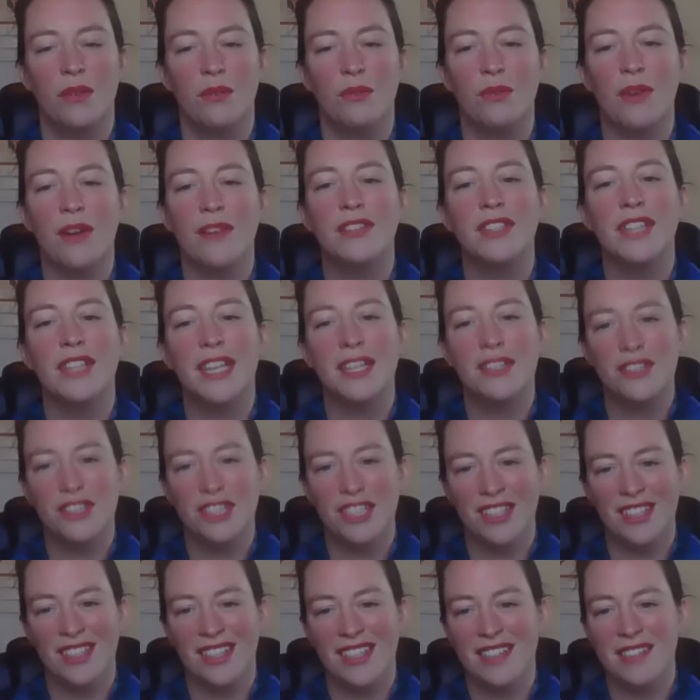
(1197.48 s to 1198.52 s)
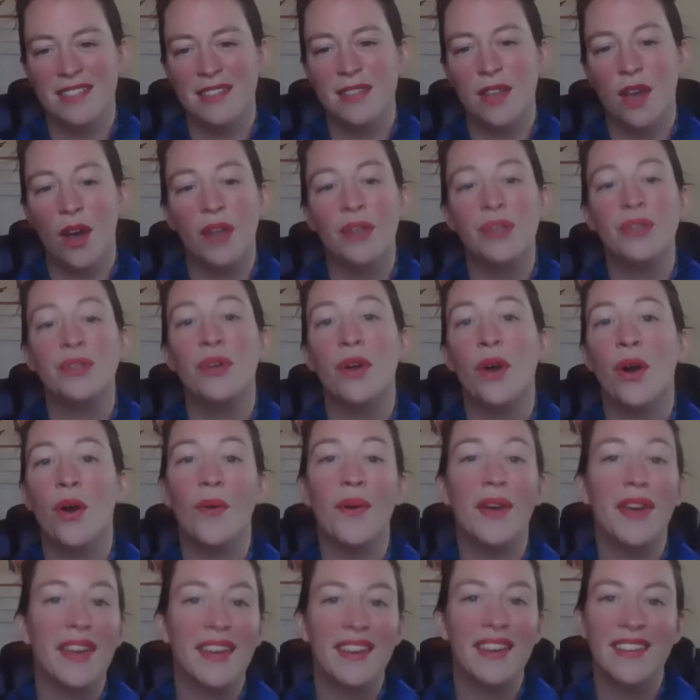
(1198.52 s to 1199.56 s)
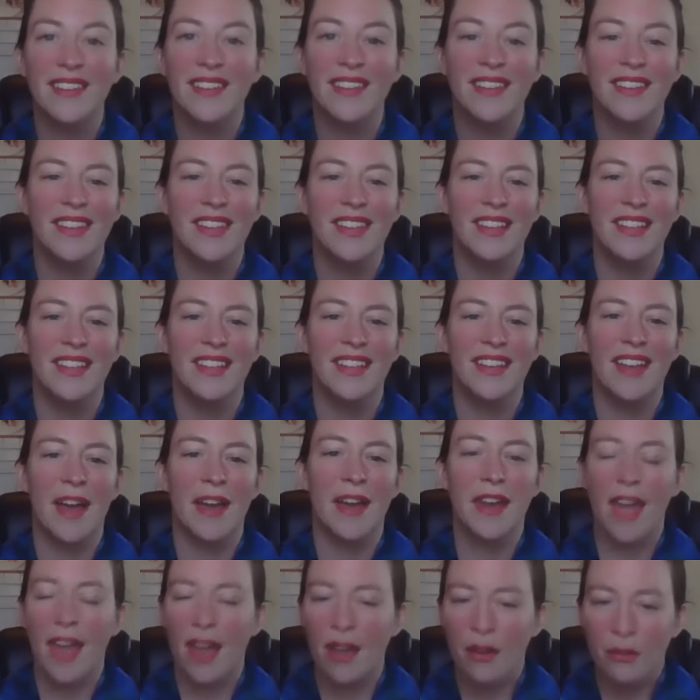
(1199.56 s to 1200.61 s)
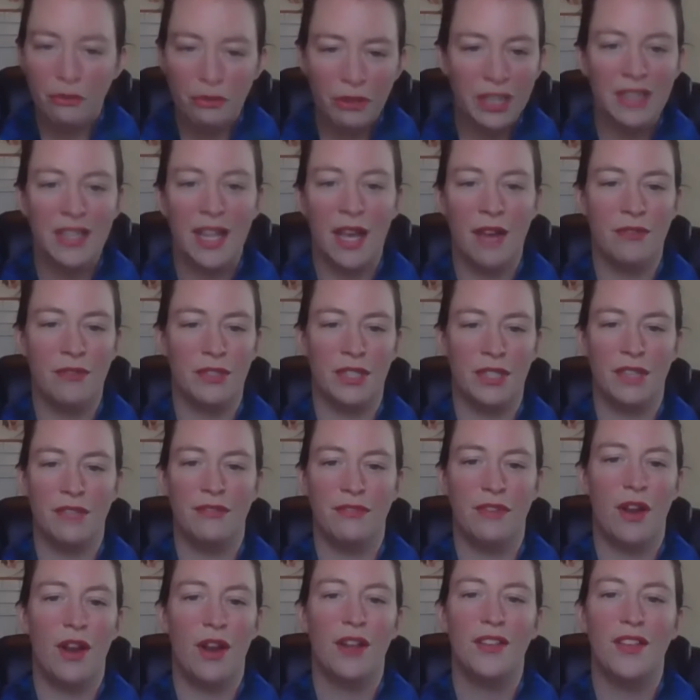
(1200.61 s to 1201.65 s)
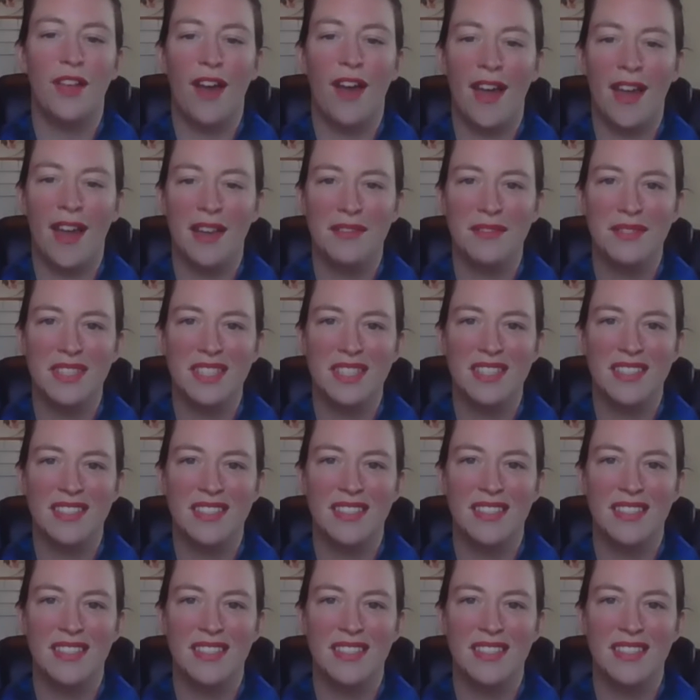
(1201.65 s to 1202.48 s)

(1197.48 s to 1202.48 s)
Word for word: Revelation is ongoing at every level of our lives